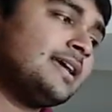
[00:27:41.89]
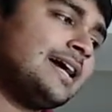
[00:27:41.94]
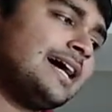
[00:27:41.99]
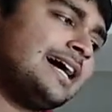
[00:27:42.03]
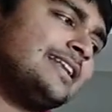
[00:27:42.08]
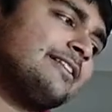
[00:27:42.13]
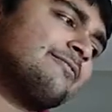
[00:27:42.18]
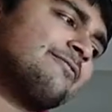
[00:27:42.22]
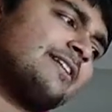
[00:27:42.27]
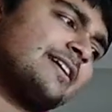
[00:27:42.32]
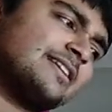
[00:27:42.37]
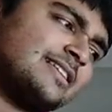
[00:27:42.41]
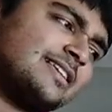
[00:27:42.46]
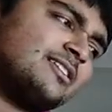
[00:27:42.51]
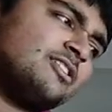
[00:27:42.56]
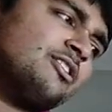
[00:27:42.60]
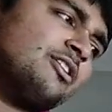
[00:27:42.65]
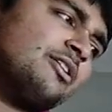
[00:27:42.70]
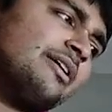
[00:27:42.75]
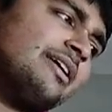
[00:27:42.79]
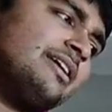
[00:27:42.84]
And in fact,
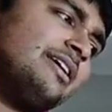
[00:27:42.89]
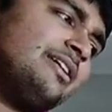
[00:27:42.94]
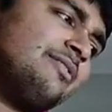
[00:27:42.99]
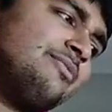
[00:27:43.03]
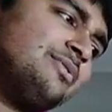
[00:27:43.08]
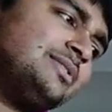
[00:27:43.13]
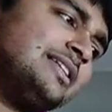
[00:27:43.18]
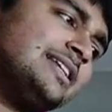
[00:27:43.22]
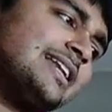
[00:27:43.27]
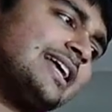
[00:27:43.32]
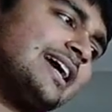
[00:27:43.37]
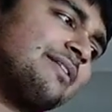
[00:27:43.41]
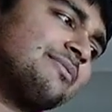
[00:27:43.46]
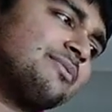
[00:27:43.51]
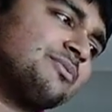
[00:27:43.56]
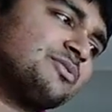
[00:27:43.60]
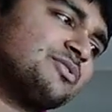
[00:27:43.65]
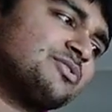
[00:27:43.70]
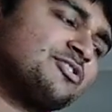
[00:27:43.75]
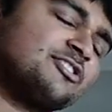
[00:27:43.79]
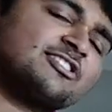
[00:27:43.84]
if we didn't have the
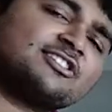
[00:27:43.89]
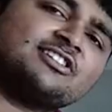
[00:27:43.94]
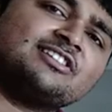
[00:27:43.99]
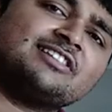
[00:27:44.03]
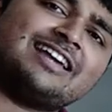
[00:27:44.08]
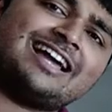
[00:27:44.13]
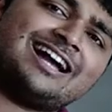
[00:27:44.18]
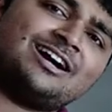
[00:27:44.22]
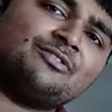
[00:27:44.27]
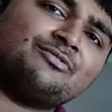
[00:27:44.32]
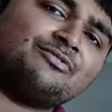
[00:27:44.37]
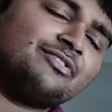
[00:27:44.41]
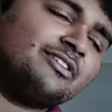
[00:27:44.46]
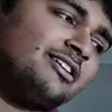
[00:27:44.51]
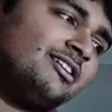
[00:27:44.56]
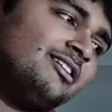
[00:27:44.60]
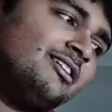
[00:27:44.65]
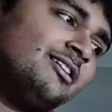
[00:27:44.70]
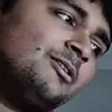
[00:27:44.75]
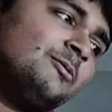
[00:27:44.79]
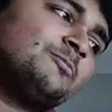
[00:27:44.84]
restriction that
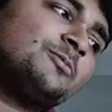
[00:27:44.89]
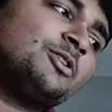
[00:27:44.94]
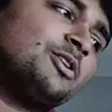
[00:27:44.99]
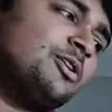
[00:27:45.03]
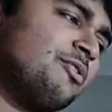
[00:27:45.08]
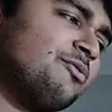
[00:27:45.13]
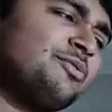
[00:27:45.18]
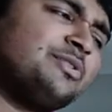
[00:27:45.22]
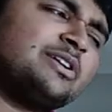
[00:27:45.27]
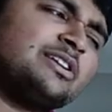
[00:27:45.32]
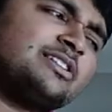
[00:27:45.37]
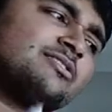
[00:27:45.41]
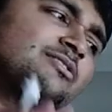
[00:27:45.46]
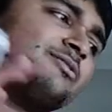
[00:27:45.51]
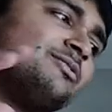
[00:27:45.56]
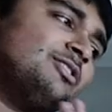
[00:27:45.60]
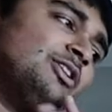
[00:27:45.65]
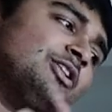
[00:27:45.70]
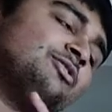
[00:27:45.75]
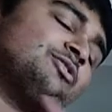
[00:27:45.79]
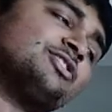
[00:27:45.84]
alpha, if we could,
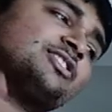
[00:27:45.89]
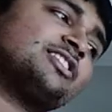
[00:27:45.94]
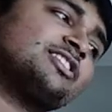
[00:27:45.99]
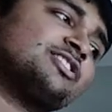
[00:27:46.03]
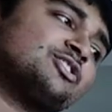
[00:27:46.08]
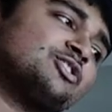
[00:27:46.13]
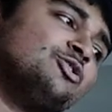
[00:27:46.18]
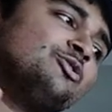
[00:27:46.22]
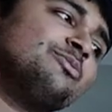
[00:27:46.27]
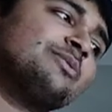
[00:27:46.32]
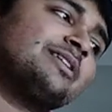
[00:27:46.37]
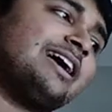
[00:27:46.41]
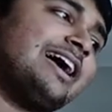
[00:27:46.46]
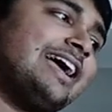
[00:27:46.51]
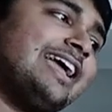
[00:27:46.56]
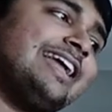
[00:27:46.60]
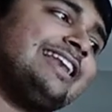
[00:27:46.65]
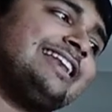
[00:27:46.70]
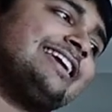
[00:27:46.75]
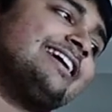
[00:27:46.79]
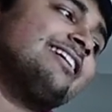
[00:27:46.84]
just assume that
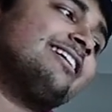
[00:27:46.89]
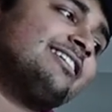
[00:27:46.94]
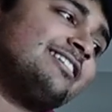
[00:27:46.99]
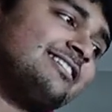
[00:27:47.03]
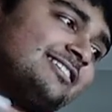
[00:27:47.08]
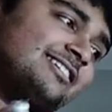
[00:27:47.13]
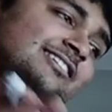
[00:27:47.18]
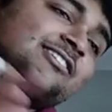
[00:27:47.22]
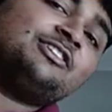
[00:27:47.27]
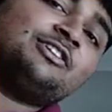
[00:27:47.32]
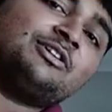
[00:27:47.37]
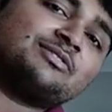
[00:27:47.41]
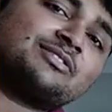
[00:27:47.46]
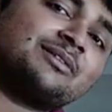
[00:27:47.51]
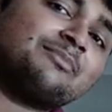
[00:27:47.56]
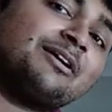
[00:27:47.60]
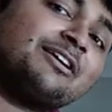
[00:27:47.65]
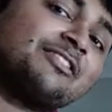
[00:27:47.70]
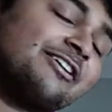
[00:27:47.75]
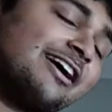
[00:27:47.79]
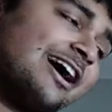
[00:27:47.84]
any,
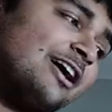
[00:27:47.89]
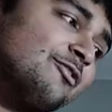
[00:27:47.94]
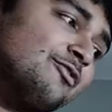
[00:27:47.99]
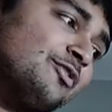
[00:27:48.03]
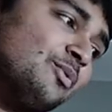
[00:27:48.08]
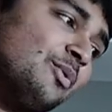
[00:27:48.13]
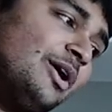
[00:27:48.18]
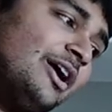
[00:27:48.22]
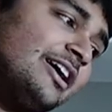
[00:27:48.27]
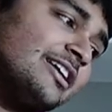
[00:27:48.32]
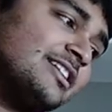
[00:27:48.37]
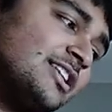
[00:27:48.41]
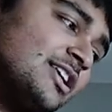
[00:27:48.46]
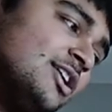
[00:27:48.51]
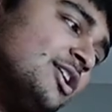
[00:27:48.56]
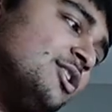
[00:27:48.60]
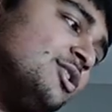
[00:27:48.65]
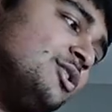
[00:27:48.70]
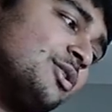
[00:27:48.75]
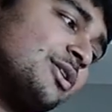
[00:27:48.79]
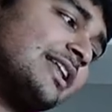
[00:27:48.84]
some other alpha worked,
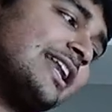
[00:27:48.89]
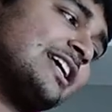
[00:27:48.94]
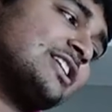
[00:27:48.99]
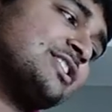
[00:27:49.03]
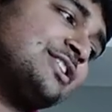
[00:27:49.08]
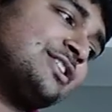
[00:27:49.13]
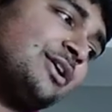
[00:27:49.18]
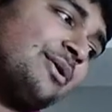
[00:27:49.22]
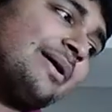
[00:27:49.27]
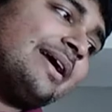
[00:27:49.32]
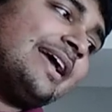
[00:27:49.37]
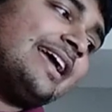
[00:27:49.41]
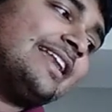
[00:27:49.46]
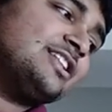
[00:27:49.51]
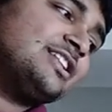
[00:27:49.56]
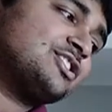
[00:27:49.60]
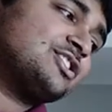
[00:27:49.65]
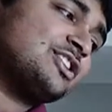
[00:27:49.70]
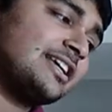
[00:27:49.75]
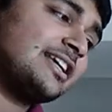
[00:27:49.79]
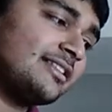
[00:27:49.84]
you could actually go ahead
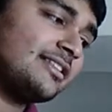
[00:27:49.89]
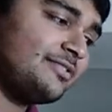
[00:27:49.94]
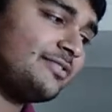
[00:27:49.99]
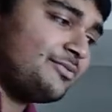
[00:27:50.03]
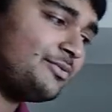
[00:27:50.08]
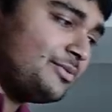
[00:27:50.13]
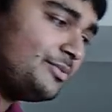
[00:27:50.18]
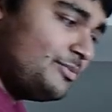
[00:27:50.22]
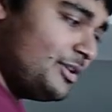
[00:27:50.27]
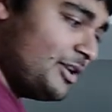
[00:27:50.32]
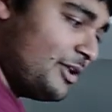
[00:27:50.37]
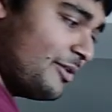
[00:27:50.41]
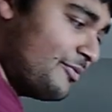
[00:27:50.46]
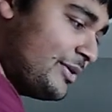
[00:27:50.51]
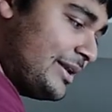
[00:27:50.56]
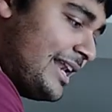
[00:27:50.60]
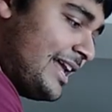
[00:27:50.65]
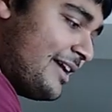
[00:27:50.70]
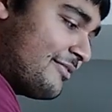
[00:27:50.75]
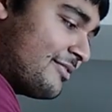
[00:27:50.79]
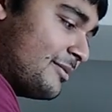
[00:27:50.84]
and check that if you, if
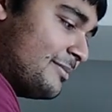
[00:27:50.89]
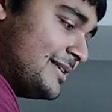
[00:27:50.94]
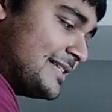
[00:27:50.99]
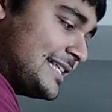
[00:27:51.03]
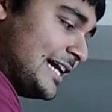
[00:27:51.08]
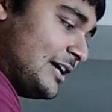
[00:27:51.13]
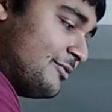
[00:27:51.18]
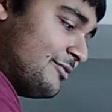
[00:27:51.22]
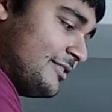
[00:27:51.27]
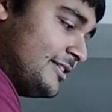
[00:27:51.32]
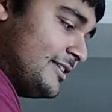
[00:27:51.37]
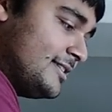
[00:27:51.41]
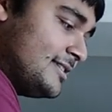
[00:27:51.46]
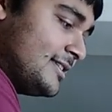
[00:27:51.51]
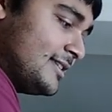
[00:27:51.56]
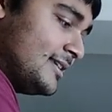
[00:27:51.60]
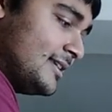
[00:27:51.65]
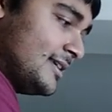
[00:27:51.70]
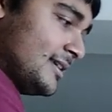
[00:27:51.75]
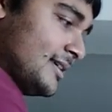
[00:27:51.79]
you left them as alphas,